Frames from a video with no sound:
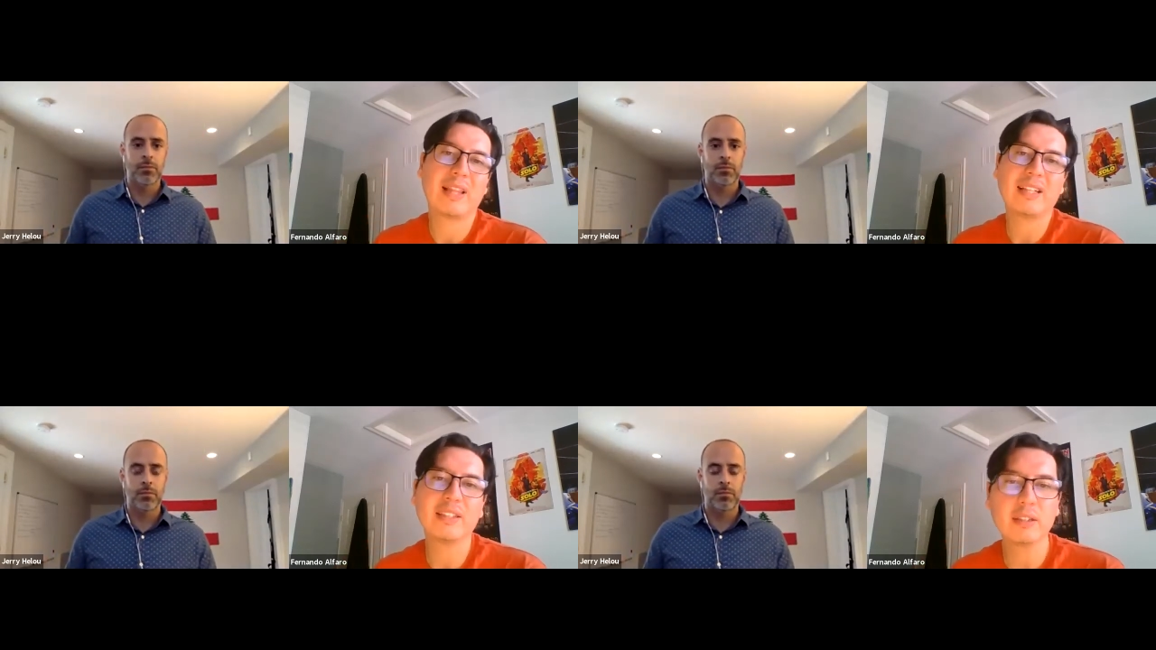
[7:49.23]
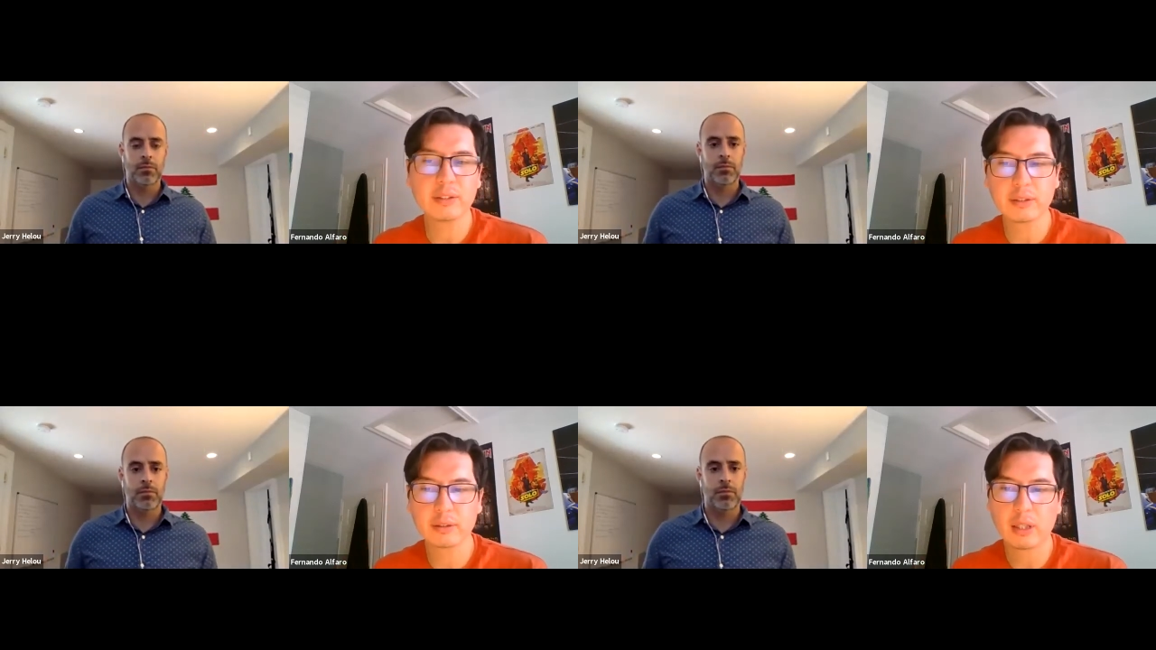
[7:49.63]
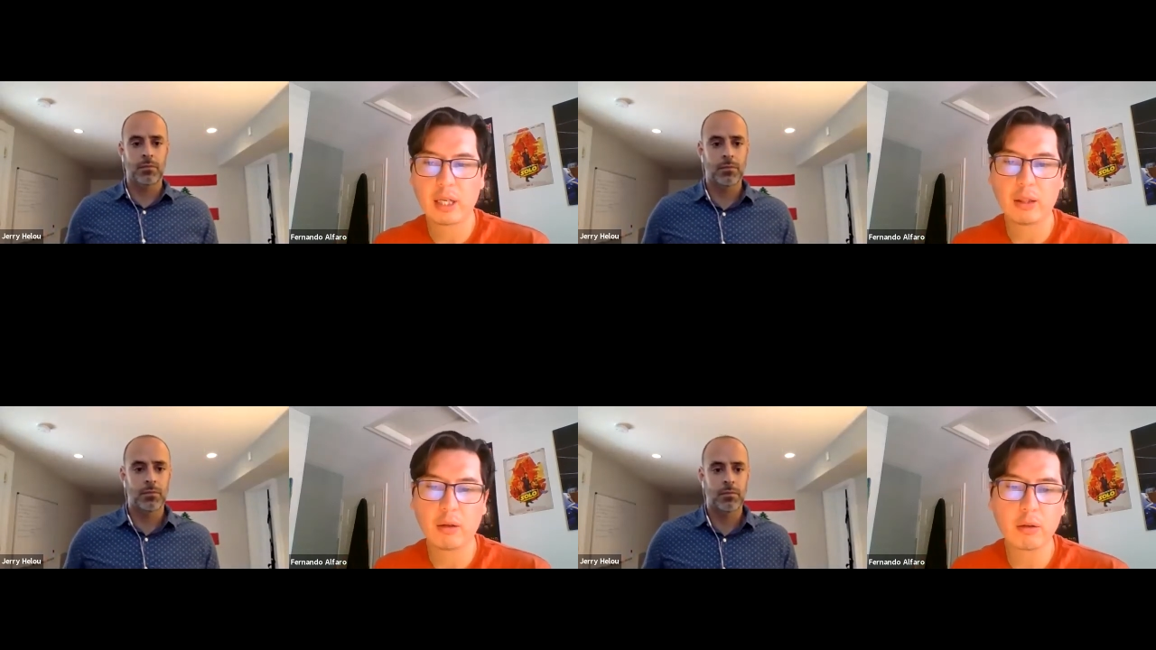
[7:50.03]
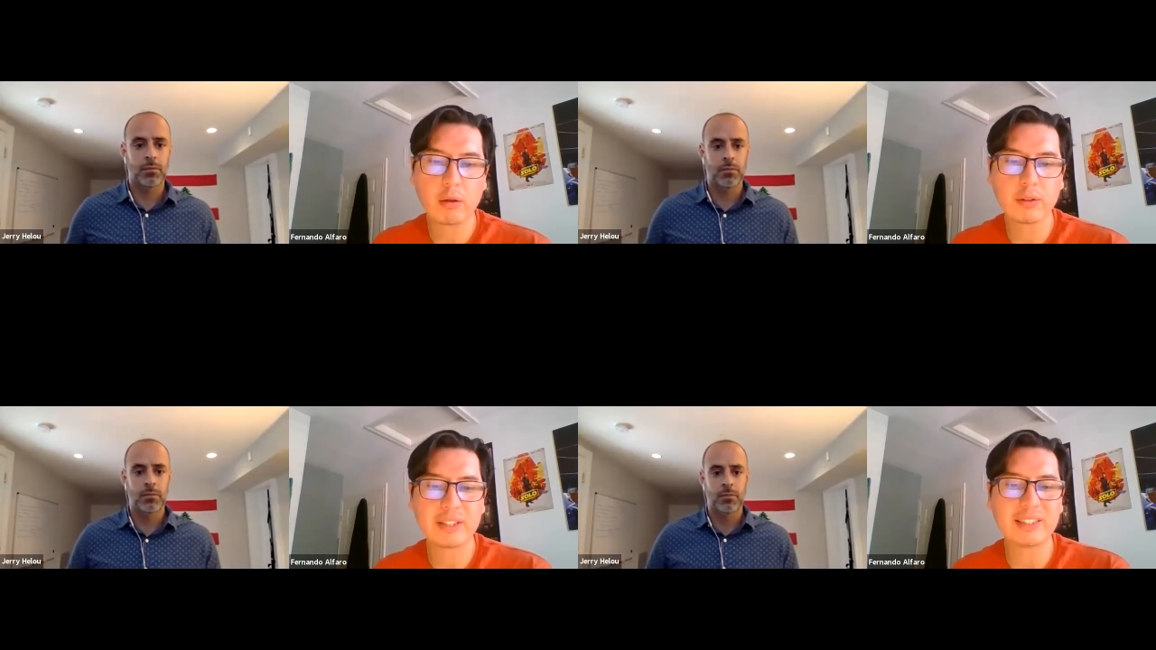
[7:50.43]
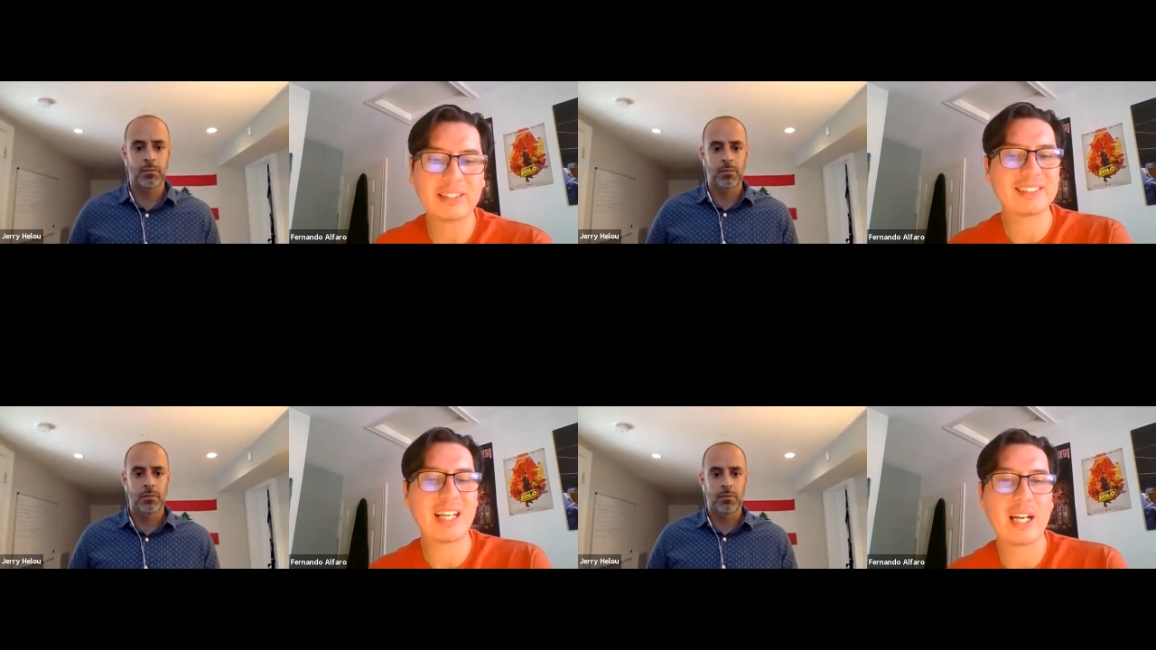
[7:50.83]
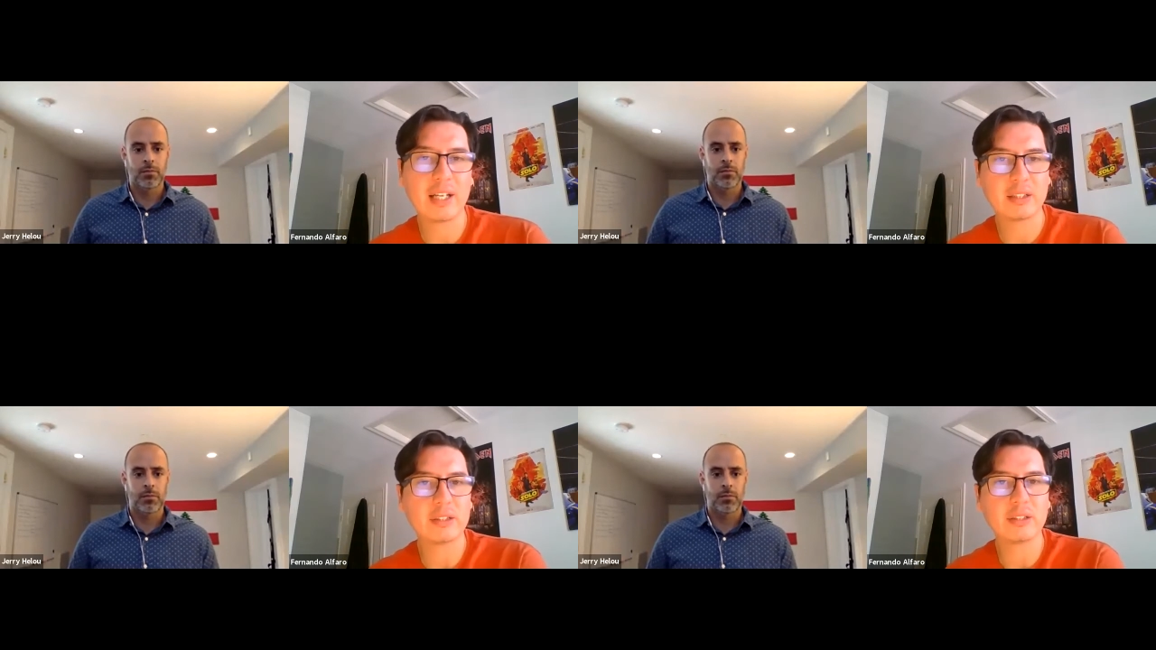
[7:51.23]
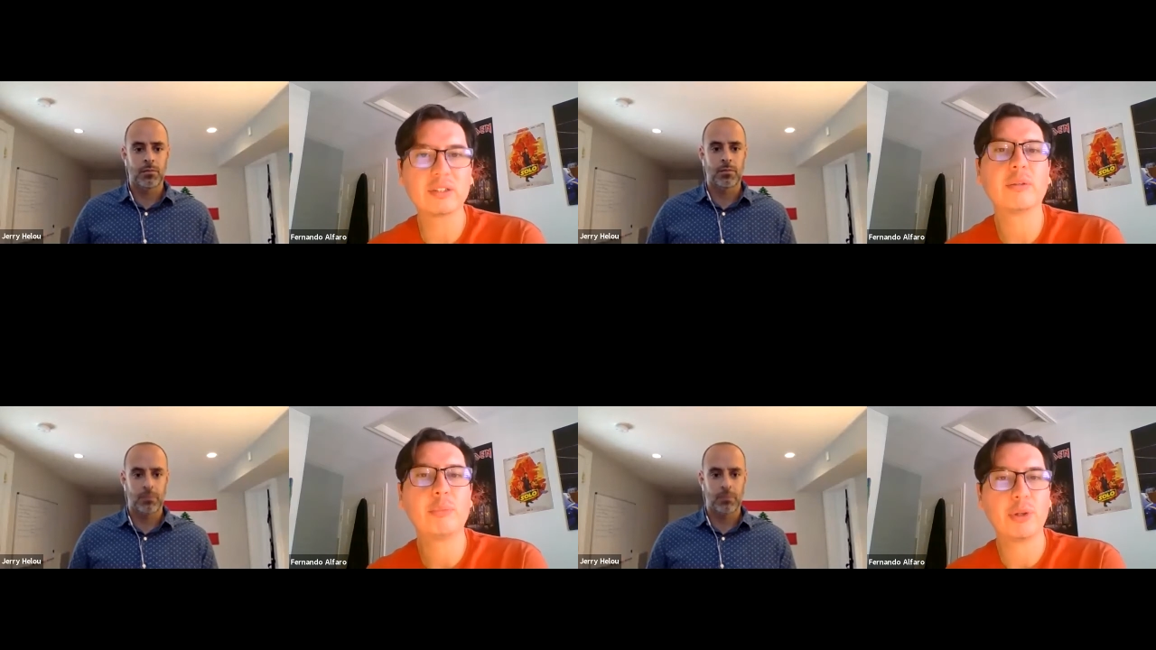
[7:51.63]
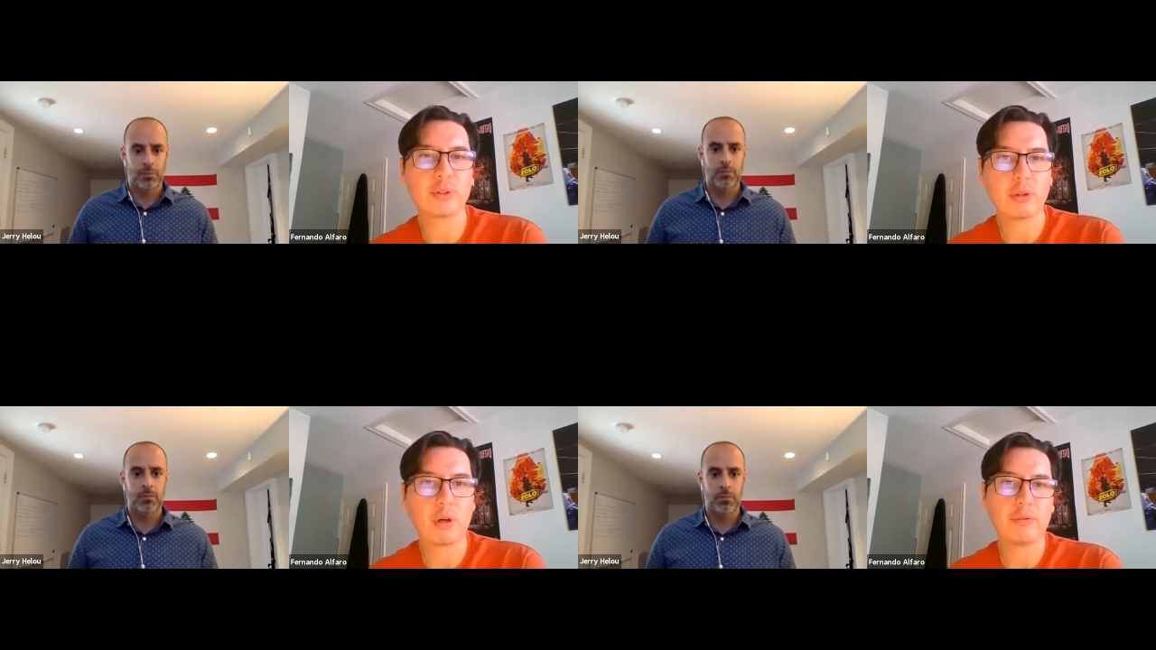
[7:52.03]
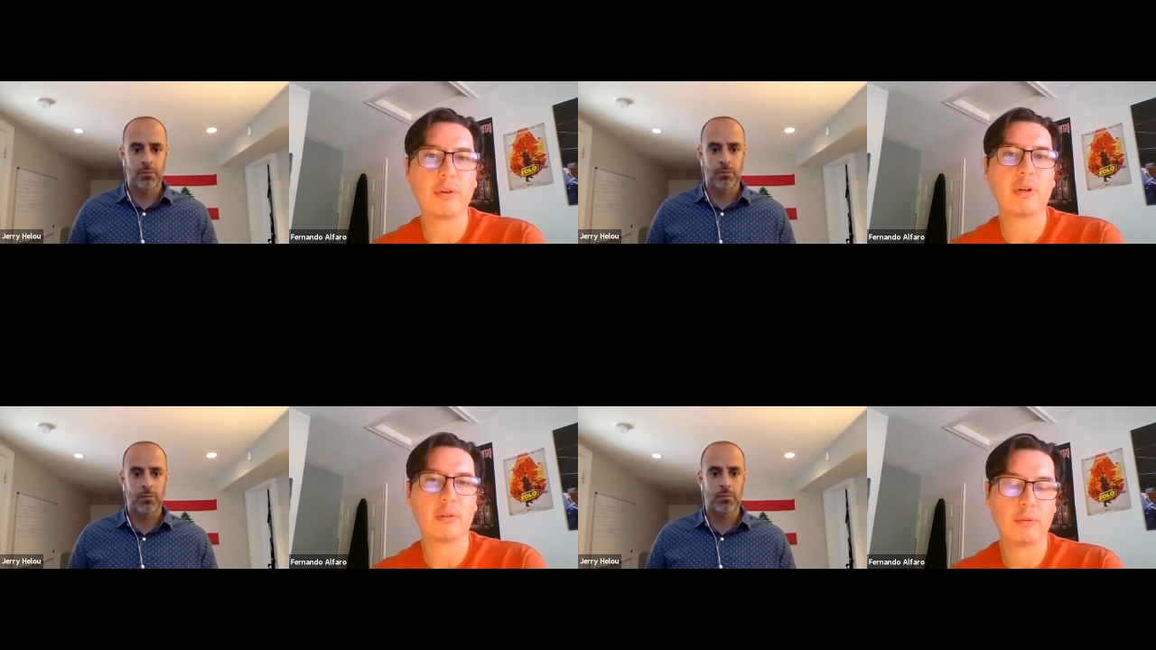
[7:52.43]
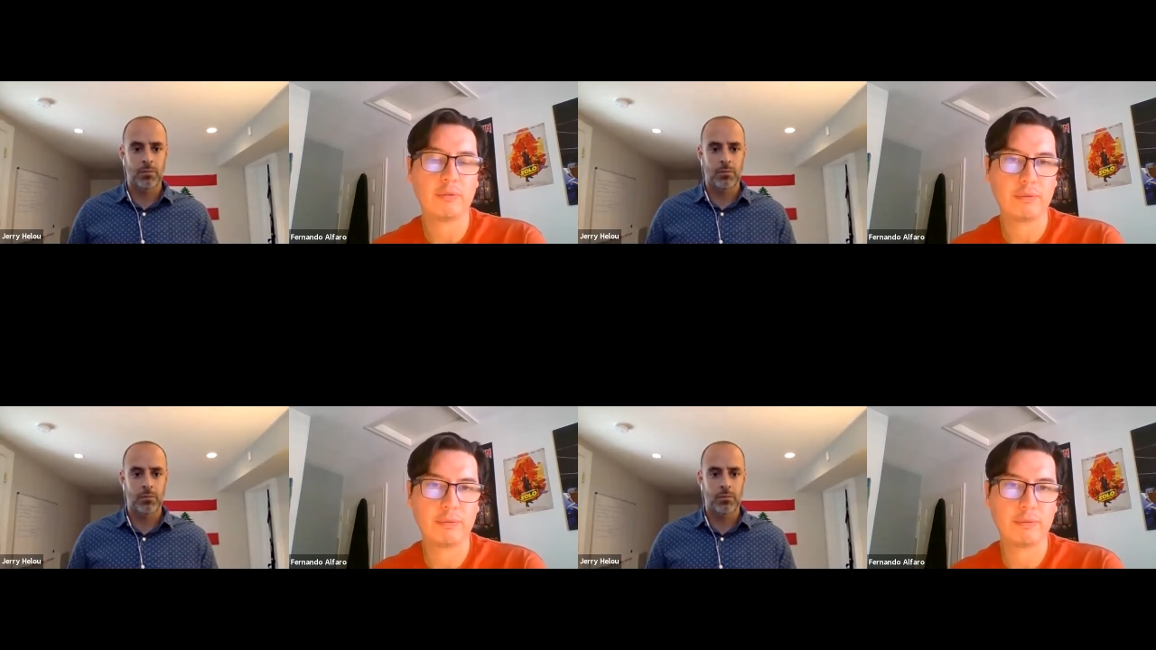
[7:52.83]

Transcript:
Speaker 1: that deals a lot on the design and the distribution of your of